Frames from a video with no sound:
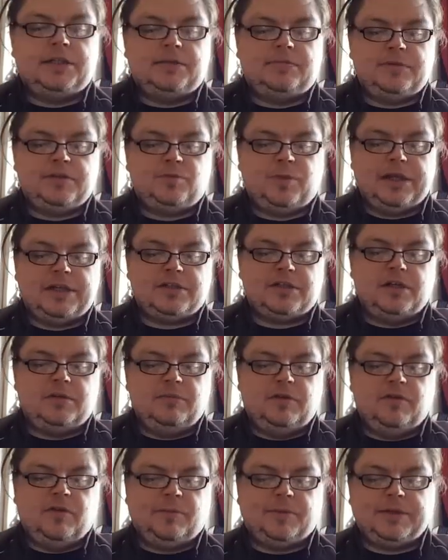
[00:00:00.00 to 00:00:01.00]
His wings don't
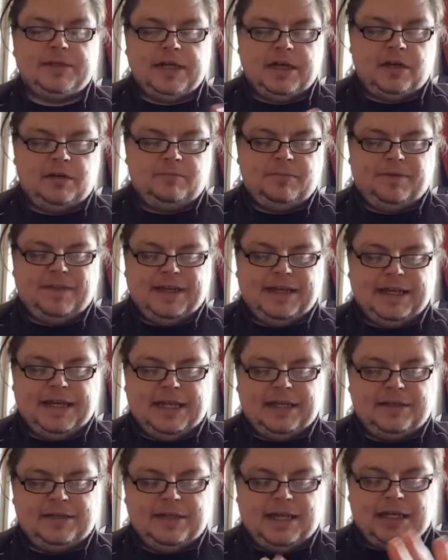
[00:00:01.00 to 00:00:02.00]
move up and down, but then
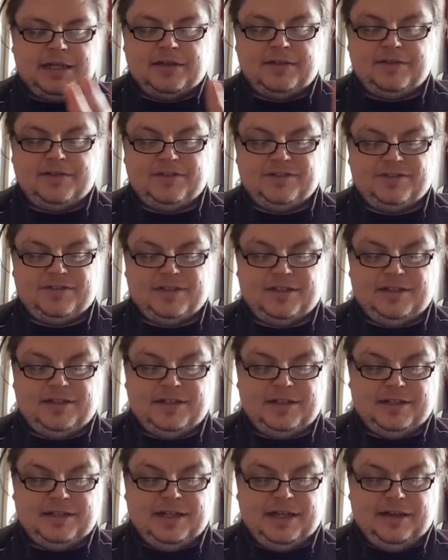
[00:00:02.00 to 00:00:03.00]
again, neither does
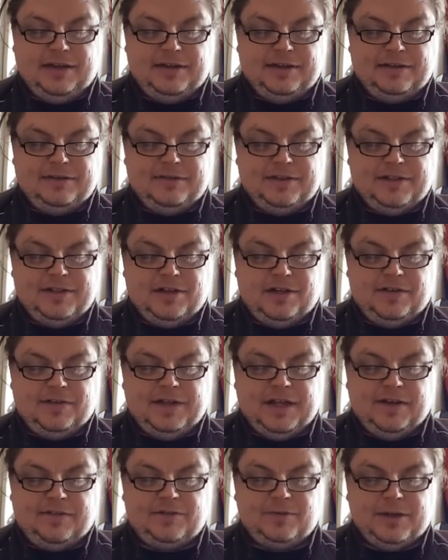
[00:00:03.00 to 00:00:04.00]
the dot on
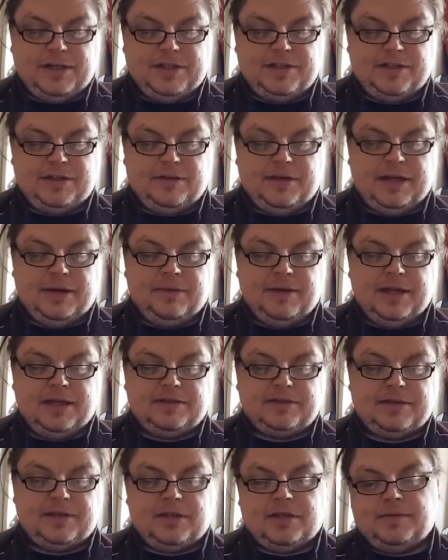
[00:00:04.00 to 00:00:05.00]
the F-22 anyway,
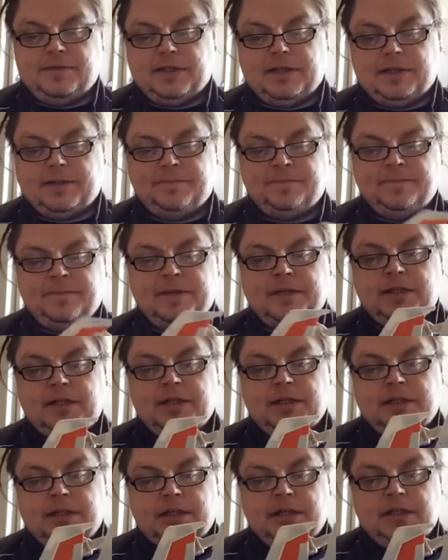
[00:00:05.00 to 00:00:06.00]
so you know
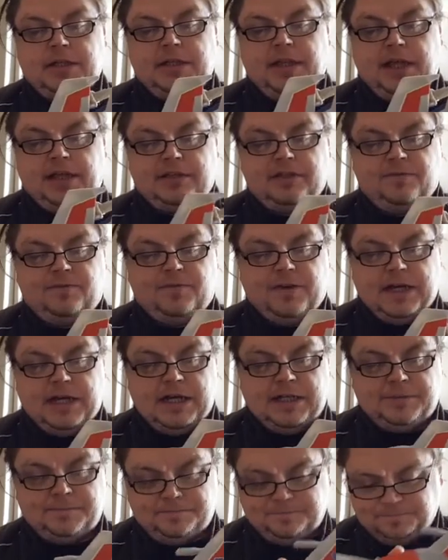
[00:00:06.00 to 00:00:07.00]
that's
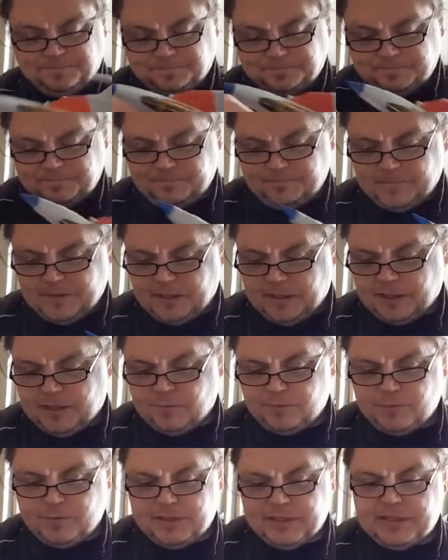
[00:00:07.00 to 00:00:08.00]
fine. It
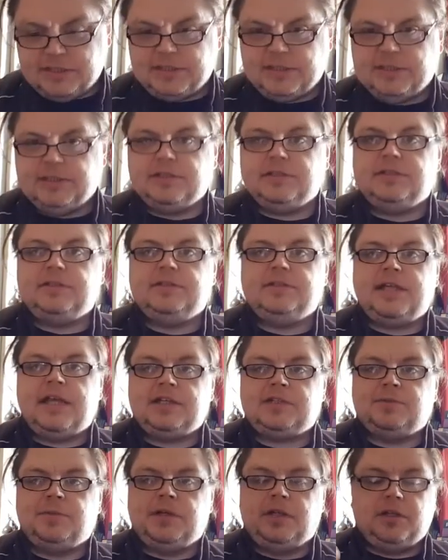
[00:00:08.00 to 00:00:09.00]
comes with these
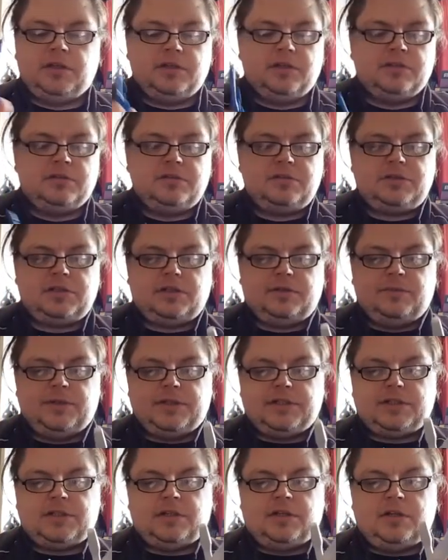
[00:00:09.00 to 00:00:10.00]
smaller guns,
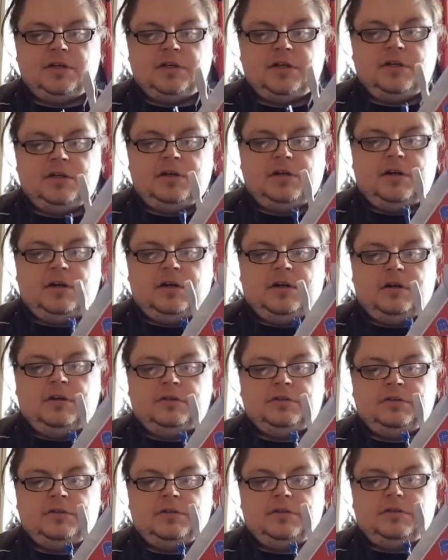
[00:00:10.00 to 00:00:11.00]
which can go
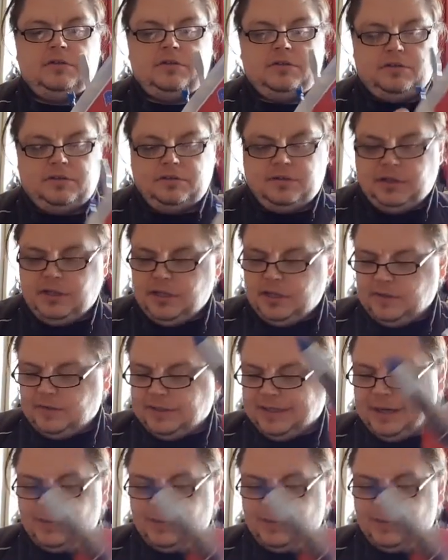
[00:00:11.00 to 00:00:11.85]
on the